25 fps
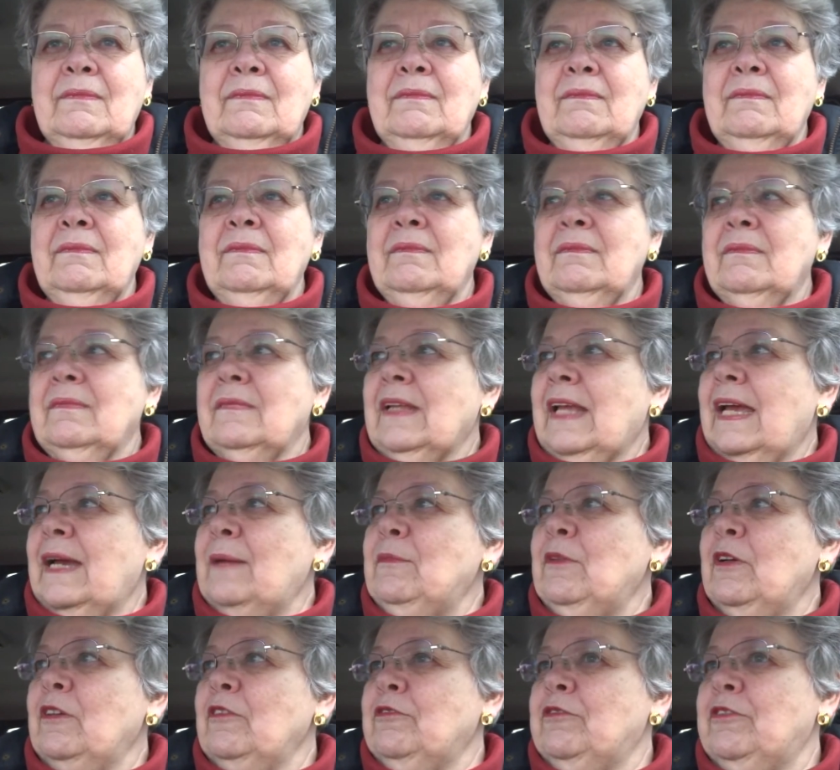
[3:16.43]

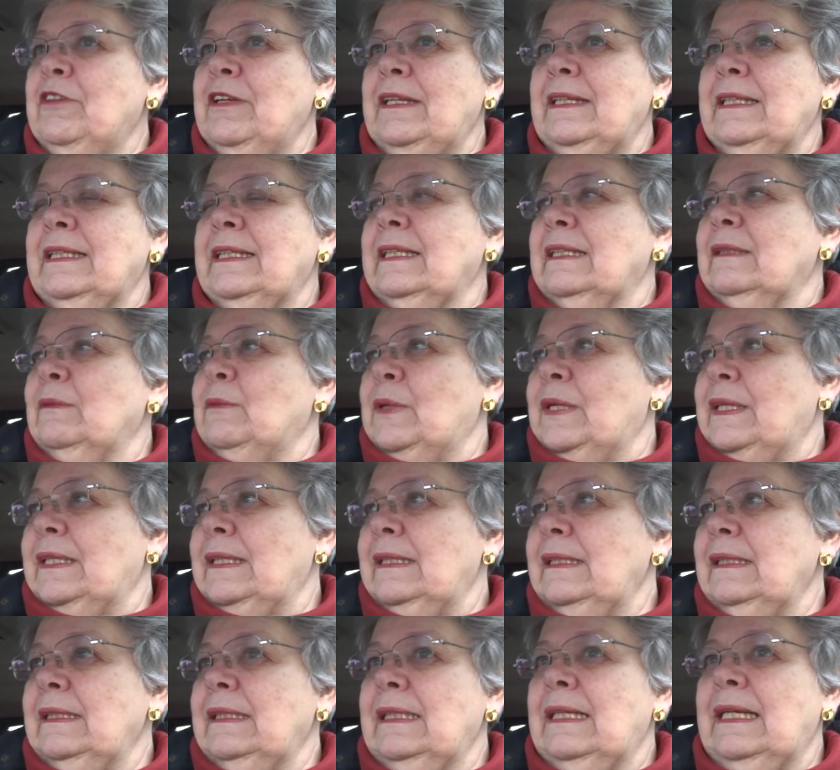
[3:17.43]
I'm not feeling
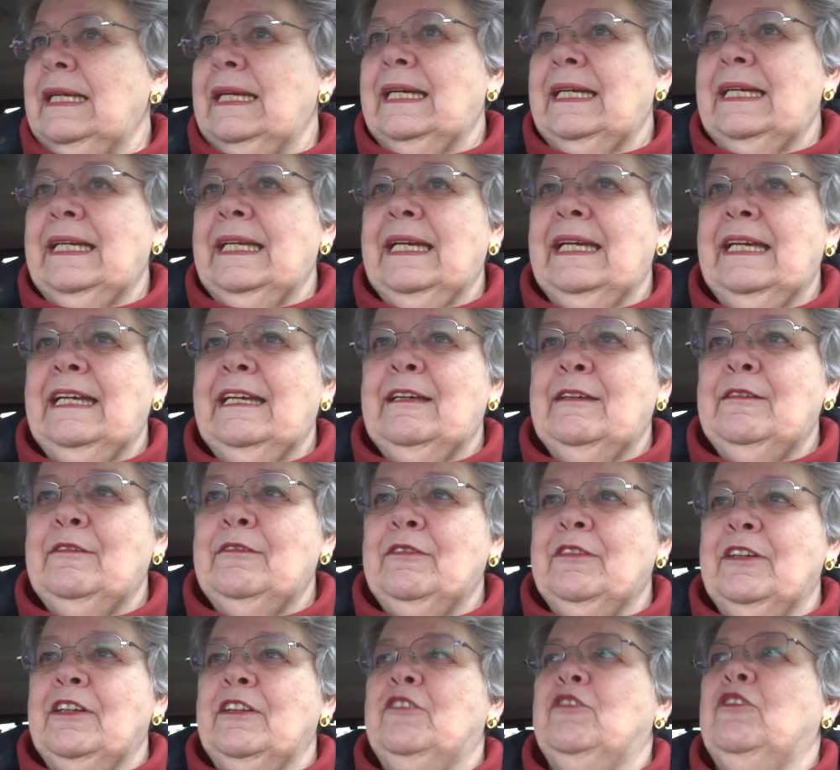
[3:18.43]
well. I
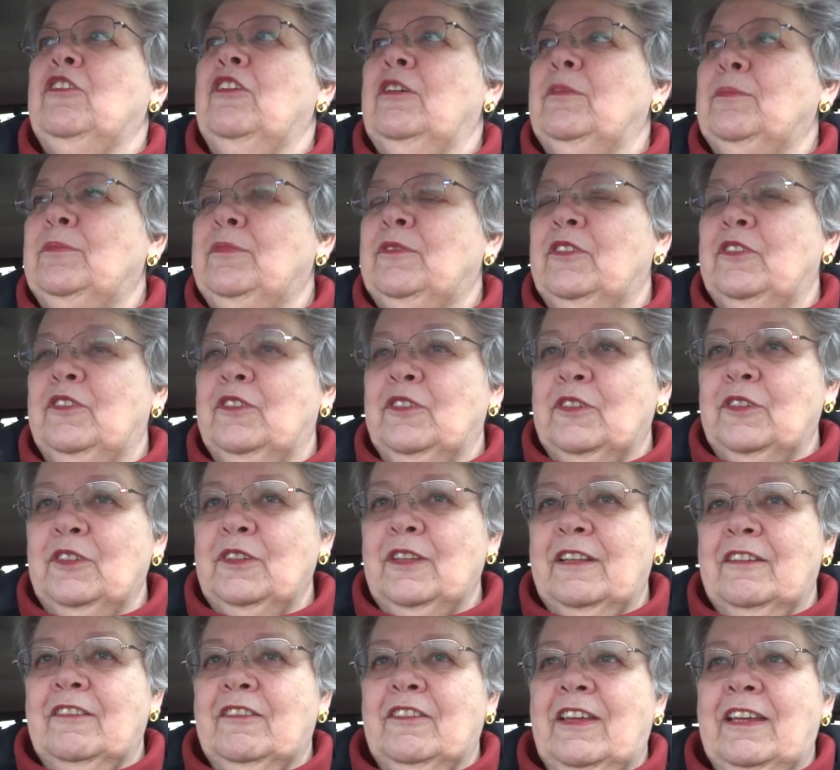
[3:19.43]
have a job to do
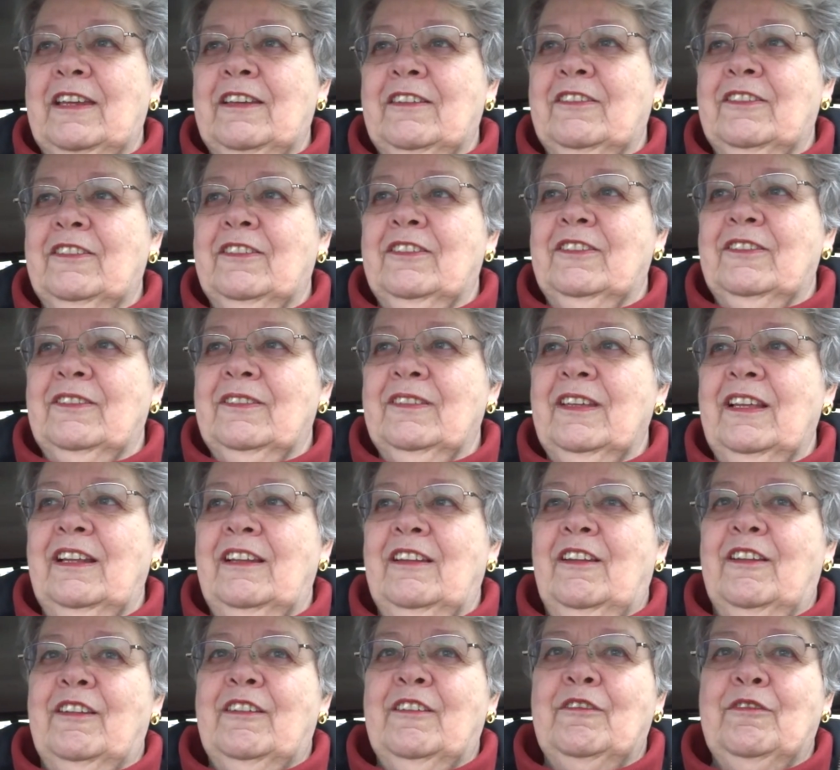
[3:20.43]
that takes a
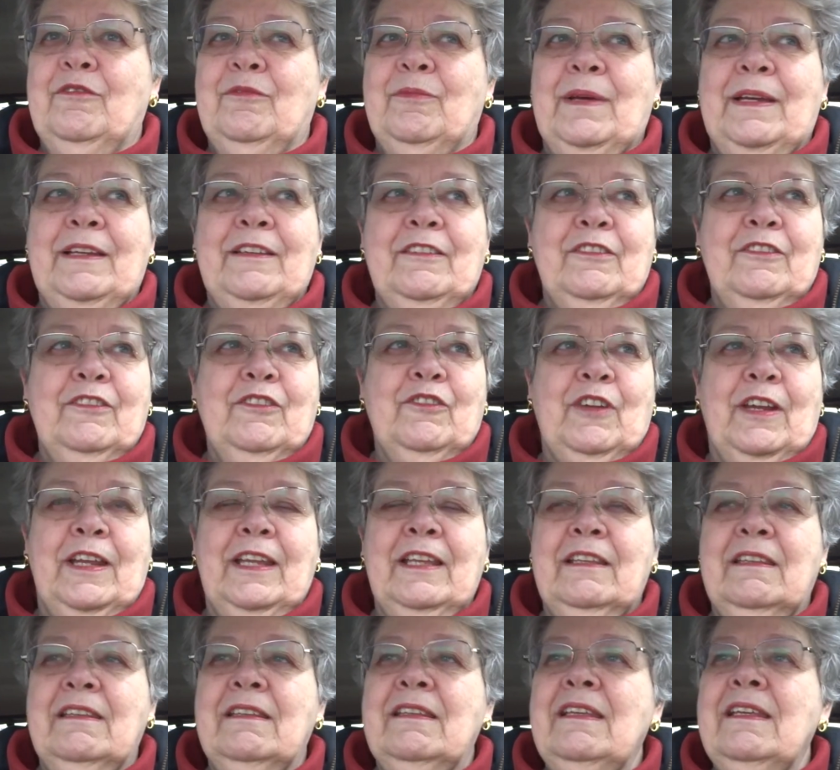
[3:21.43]
lot of my
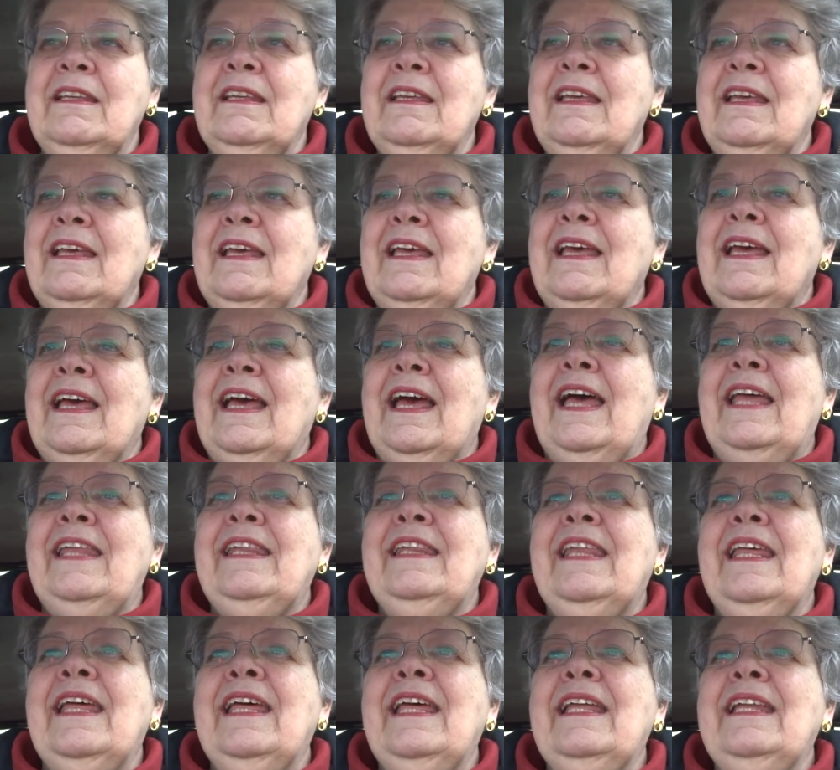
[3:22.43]
strength.
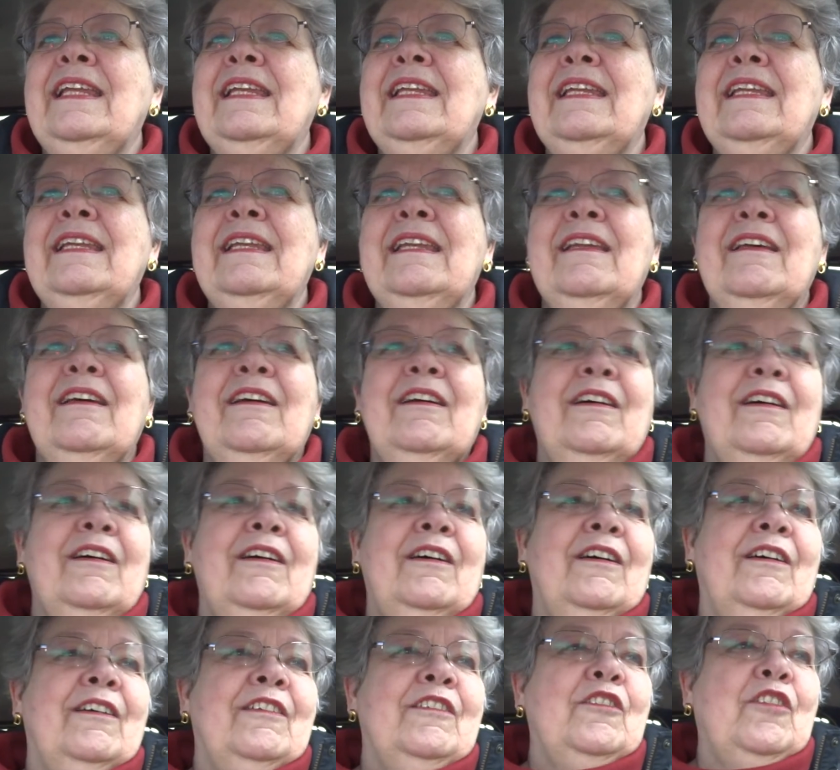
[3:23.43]
And then
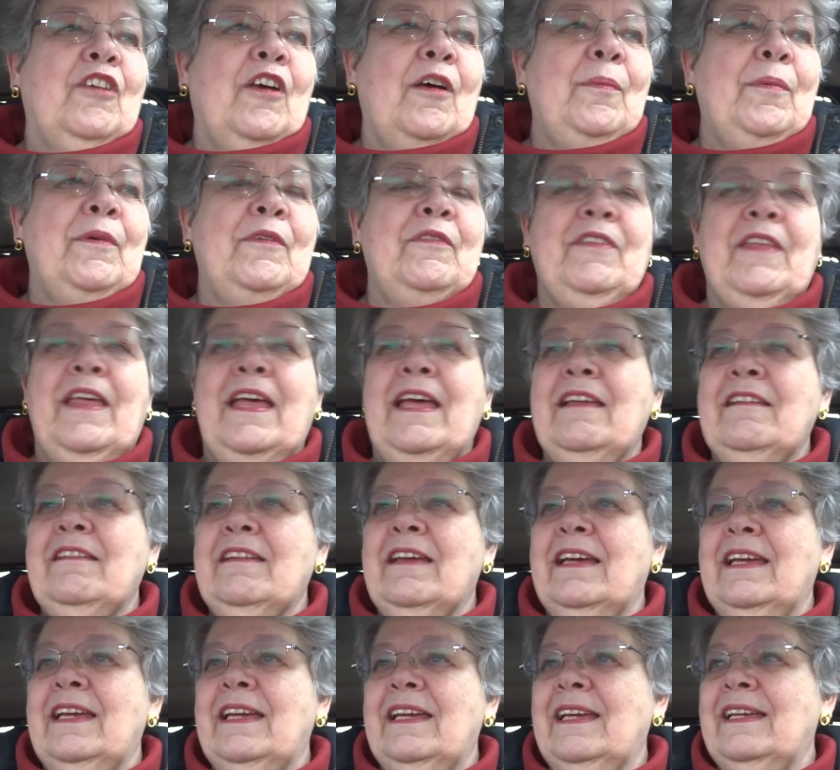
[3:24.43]
on top of that,
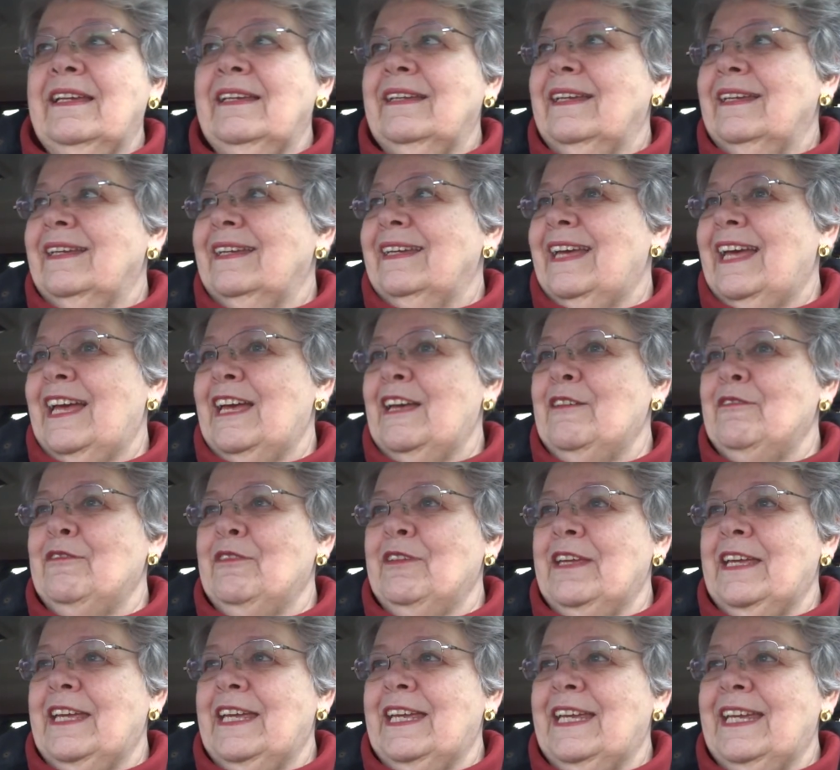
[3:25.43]
I have
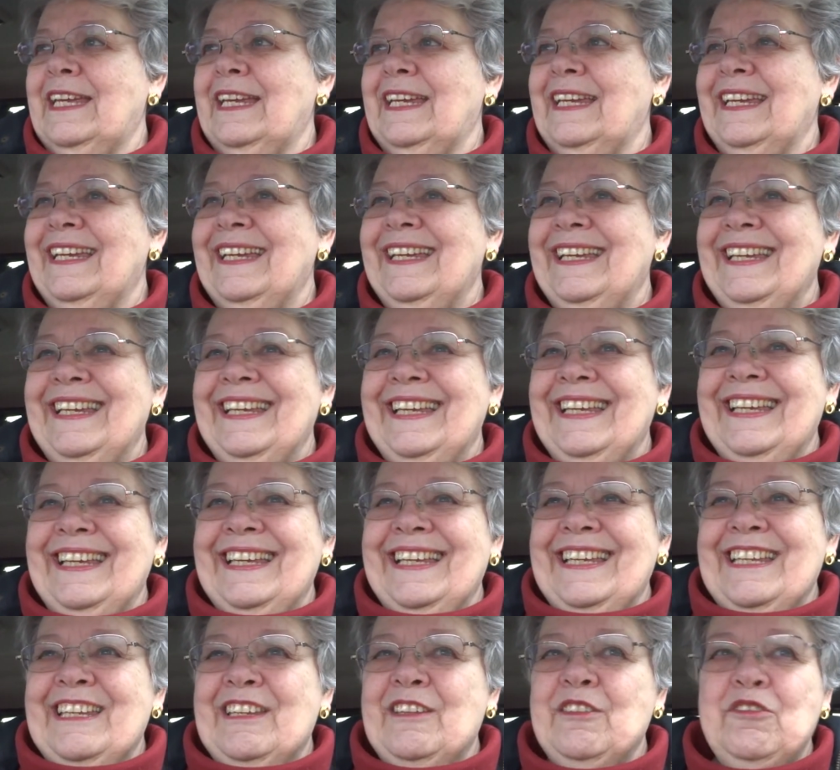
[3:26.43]
a
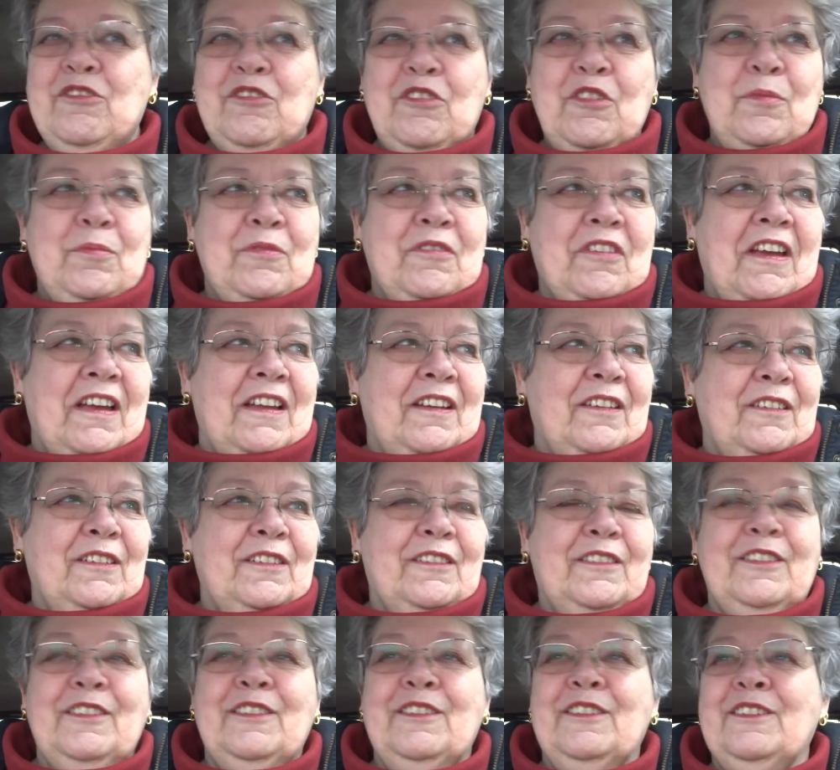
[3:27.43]
YouTube channel
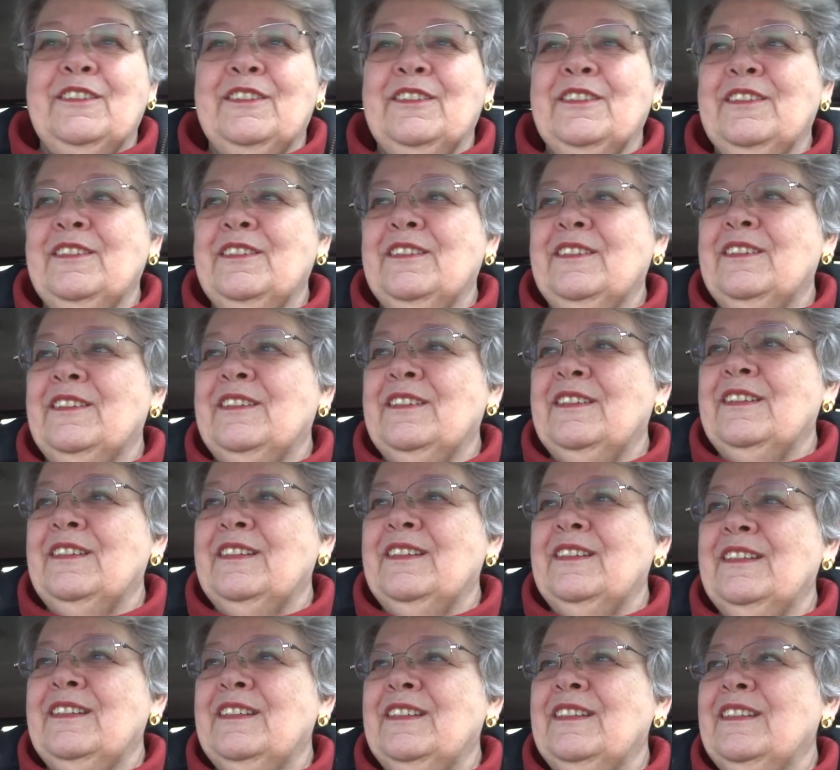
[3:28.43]
to
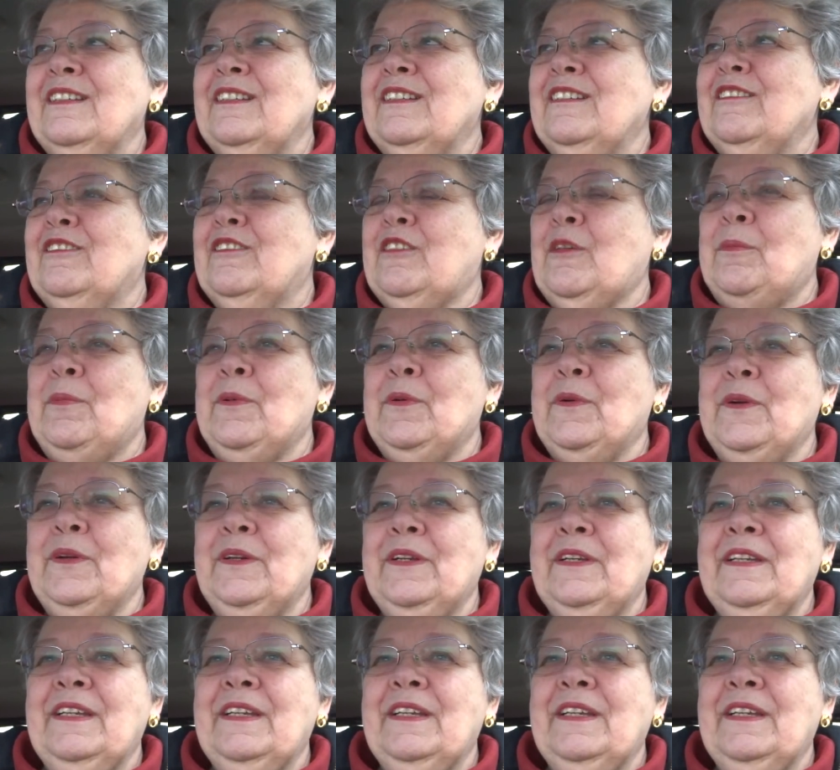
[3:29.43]
support,